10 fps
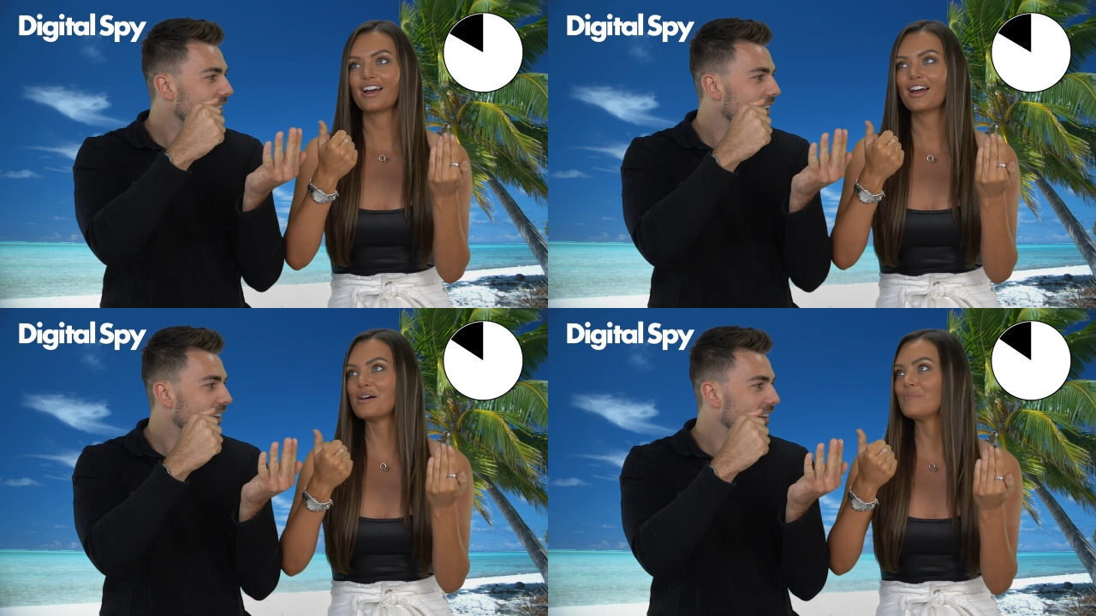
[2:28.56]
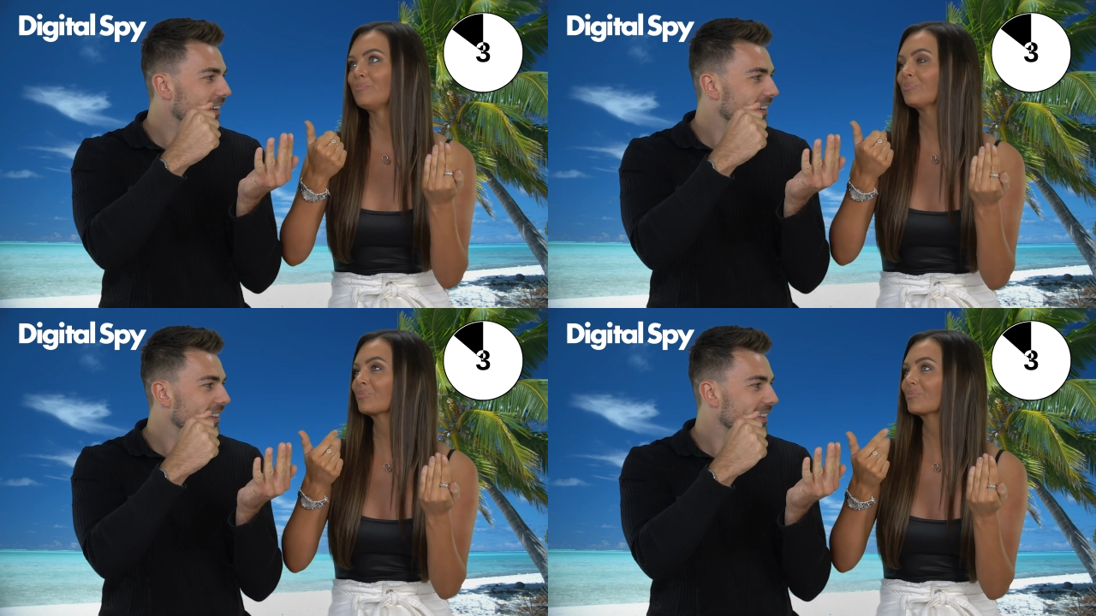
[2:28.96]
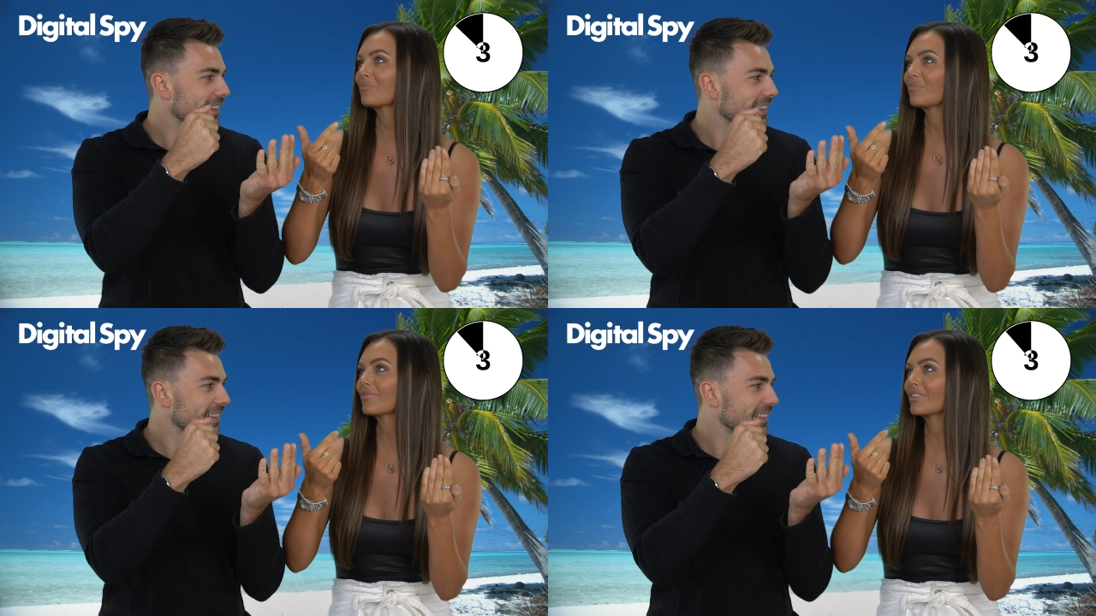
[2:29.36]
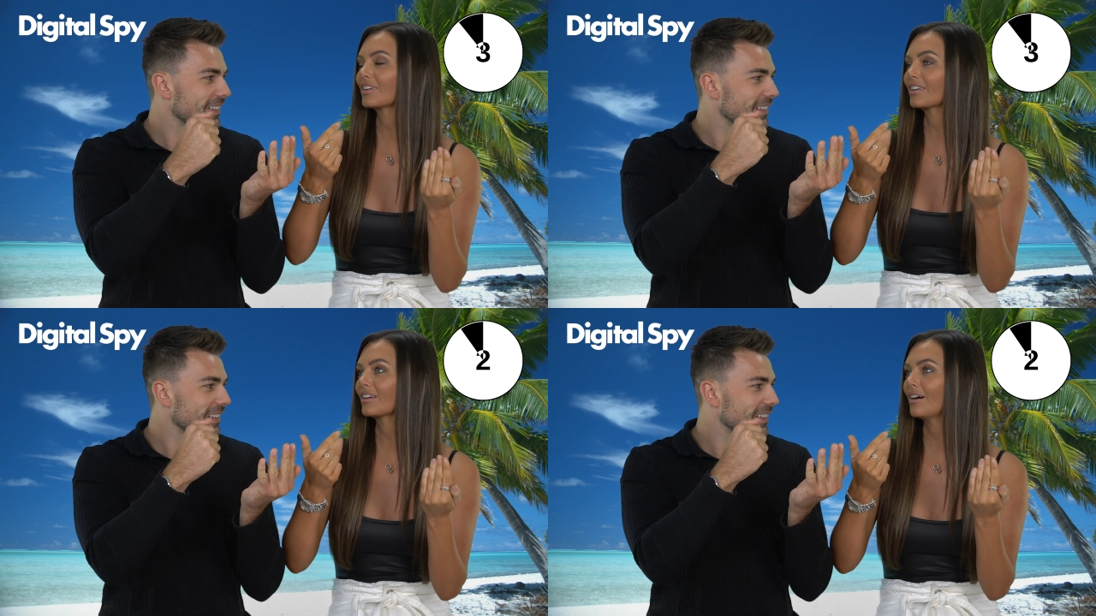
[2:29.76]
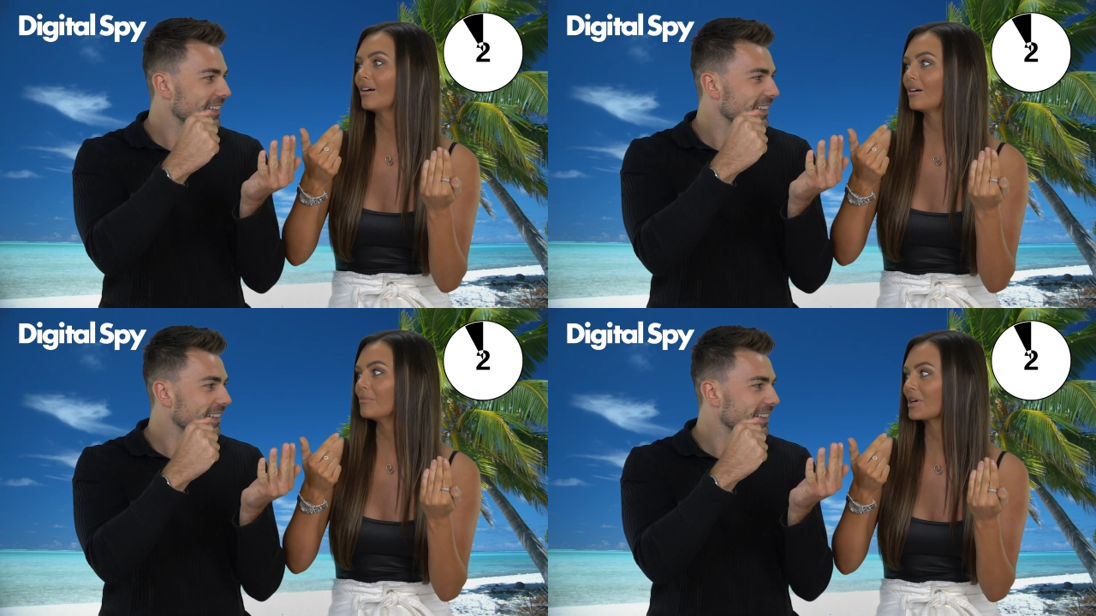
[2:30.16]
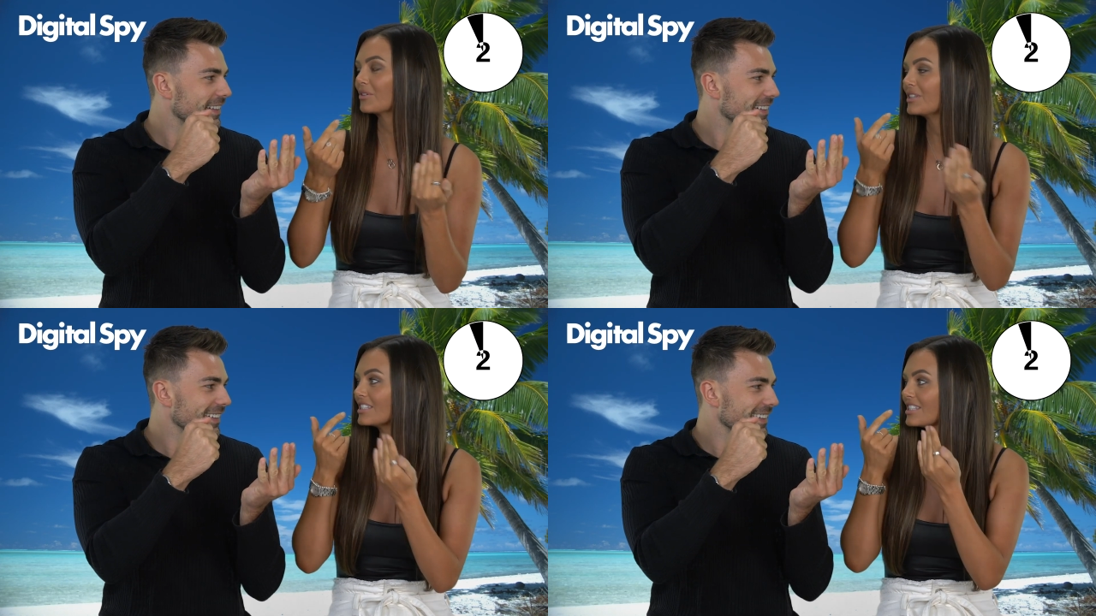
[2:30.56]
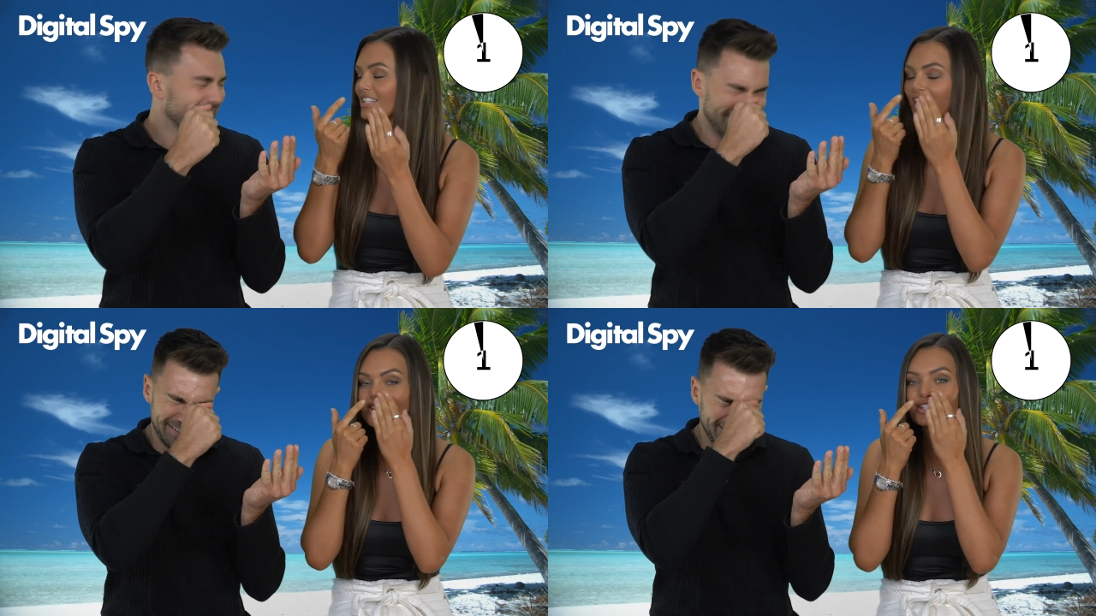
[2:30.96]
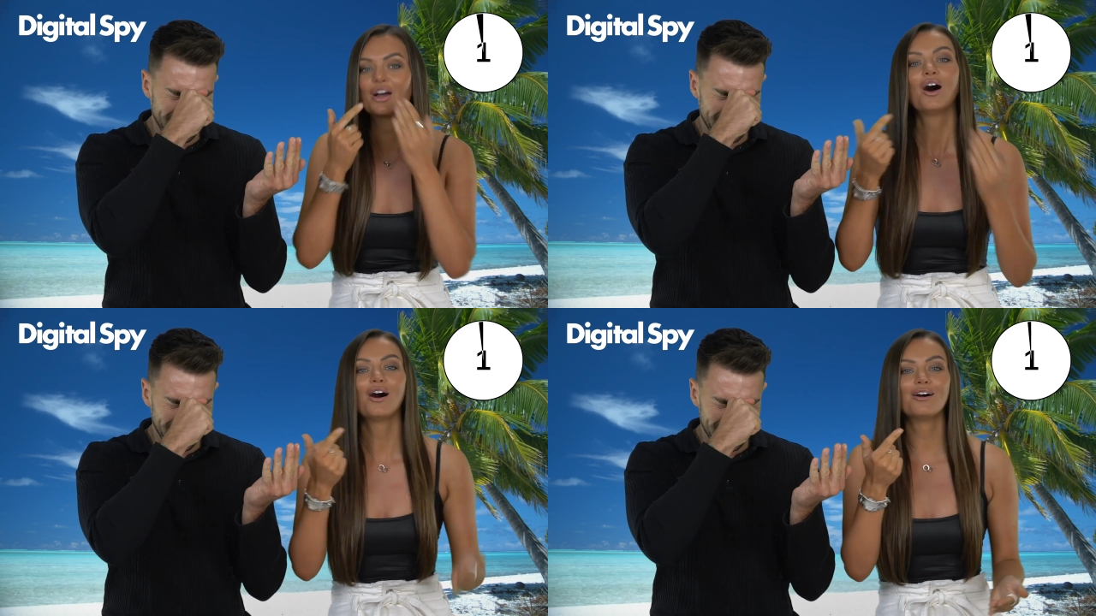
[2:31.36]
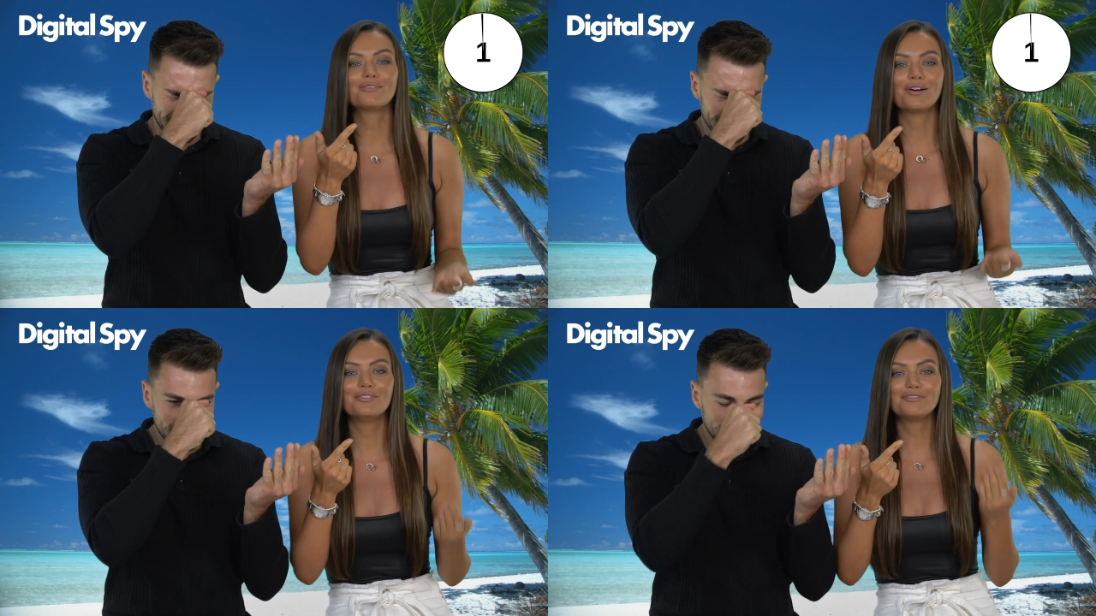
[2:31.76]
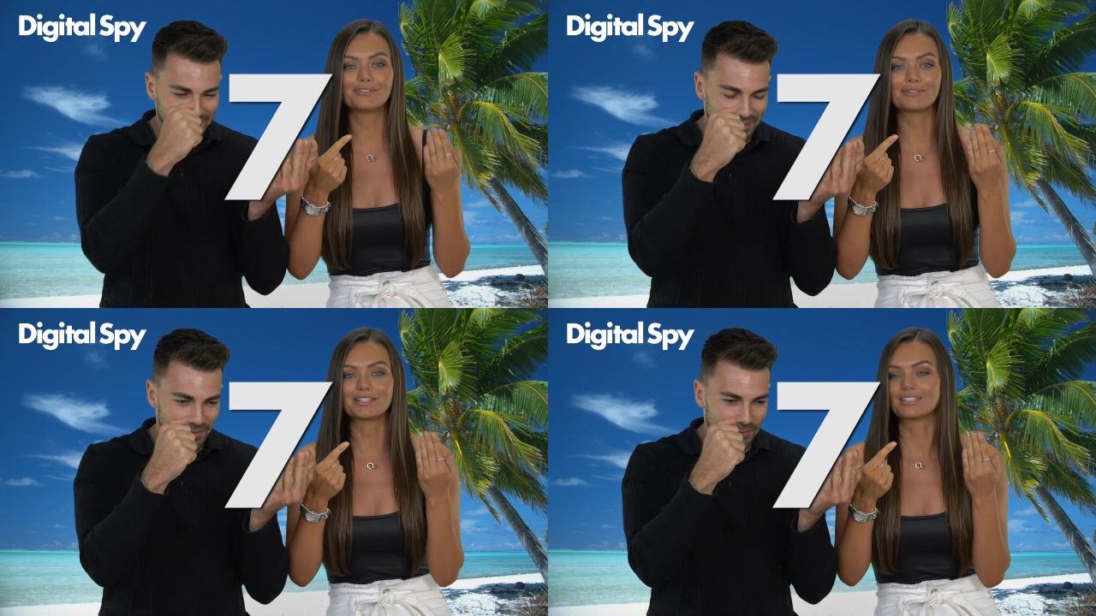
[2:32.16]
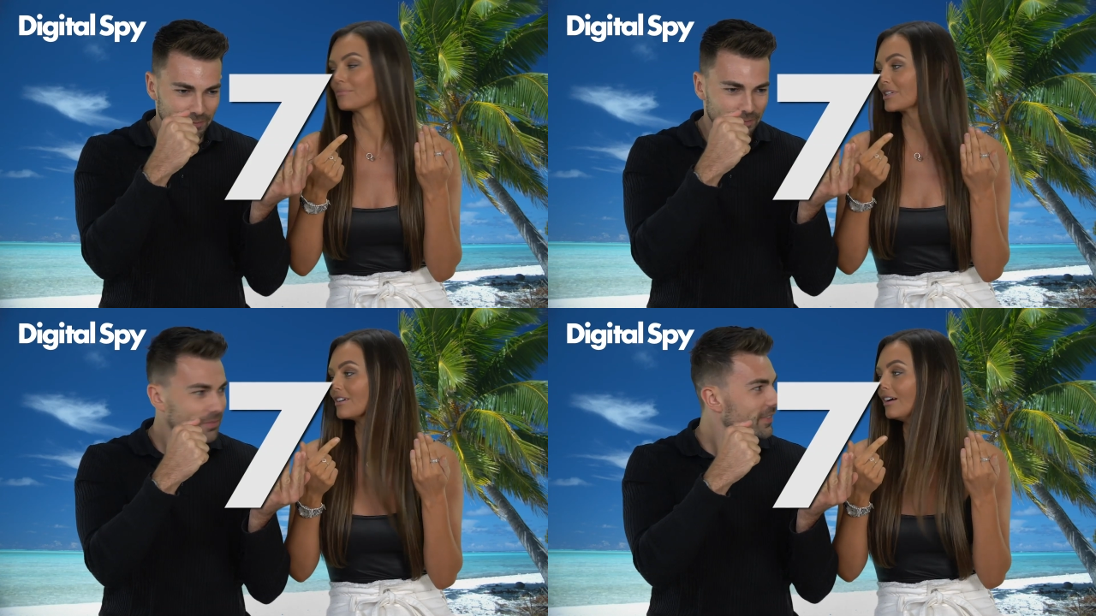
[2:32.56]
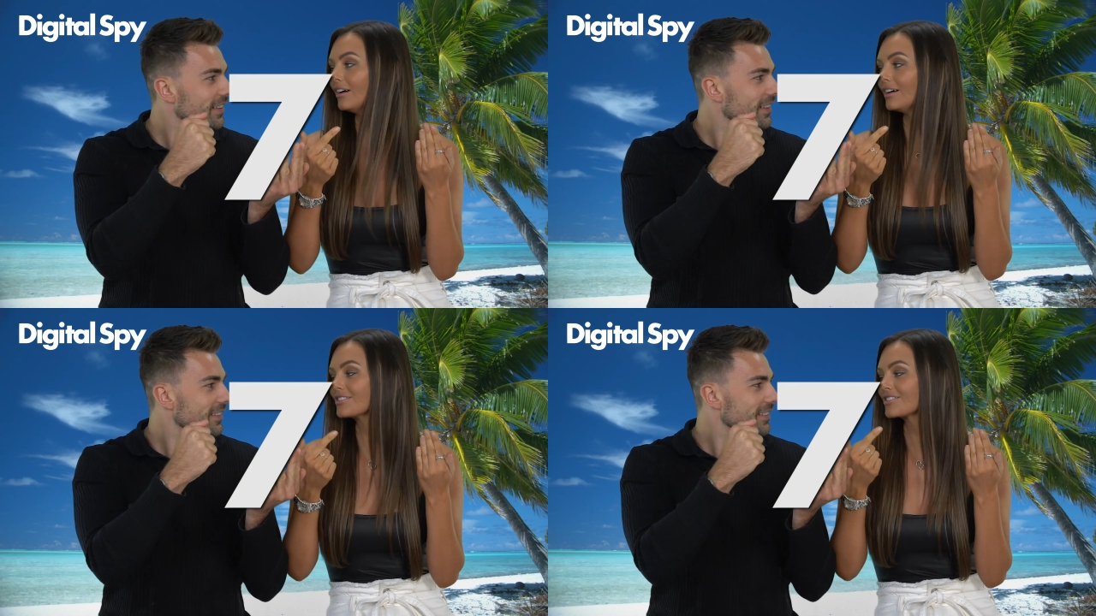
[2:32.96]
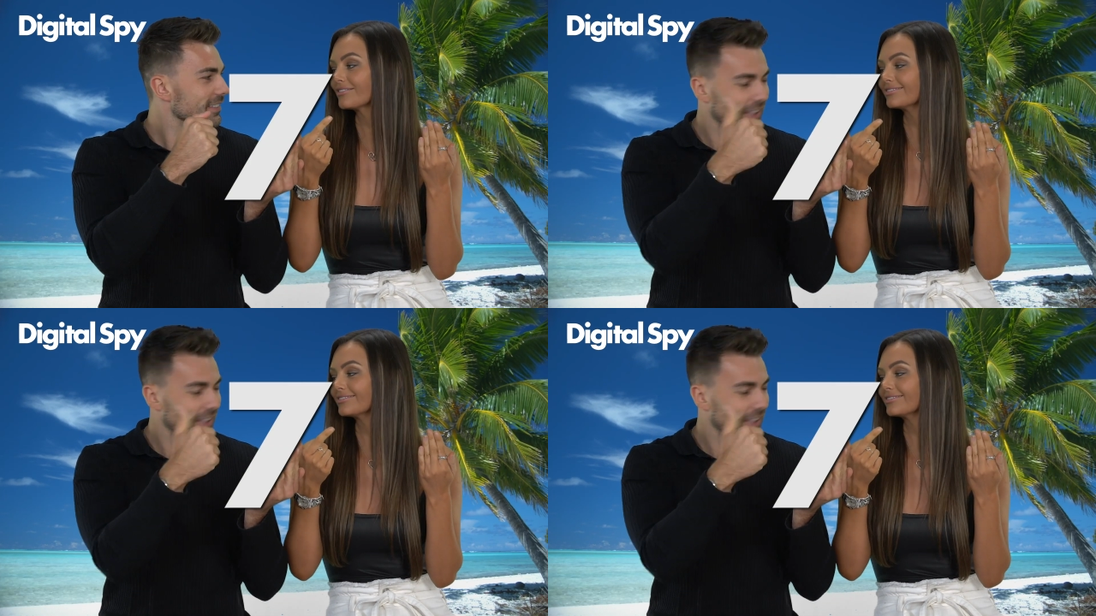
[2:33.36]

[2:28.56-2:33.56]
Speaker 1: Um, oh my god, this is actually. So oh, Ovi when you see message.